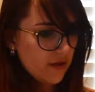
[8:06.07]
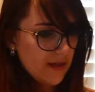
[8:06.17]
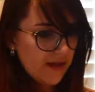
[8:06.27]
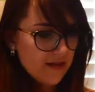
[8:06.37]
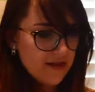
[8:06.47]

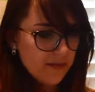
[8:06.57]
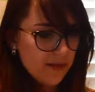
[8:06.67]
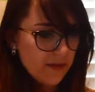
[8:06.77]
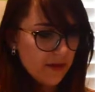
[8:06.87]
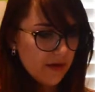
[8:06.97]
Malik simply
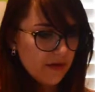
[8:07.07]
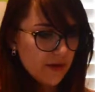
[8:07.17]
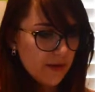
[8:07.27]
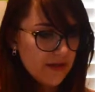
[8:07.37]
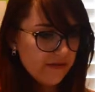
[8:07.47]
put on the
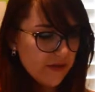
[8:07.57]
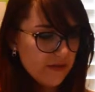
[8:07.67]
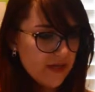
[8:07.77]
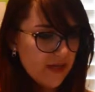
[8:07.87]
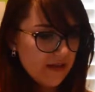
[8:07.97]
shreds of
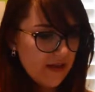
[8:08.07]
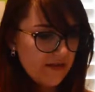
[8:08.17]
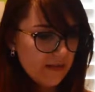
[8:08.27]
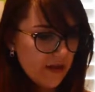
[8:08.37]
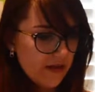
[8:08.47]
clothes he had left,
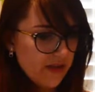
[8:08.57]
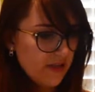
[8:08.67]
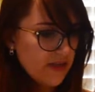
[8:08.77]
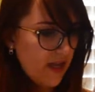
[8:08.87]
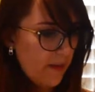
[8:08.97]
and Merrick did the
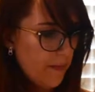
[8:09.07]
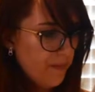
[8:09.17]
same.